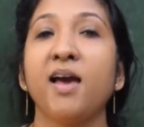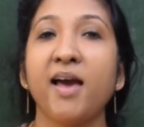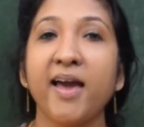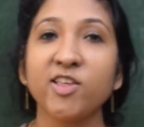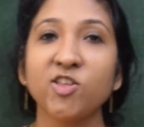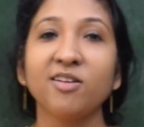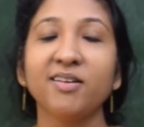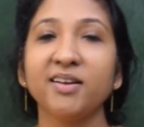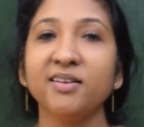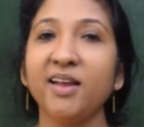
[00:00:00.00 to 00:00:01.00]
Hi
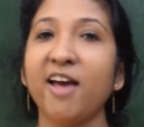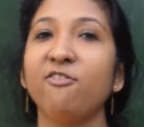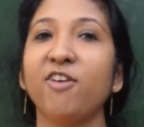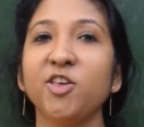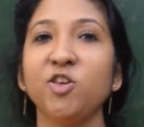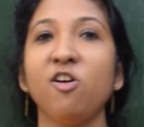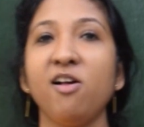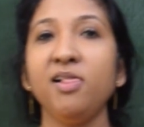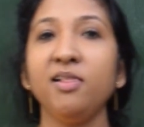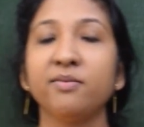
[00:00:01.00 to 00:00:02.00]
children, how are you
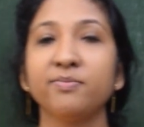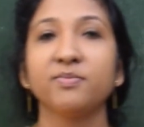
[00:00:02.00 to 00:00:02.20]
all?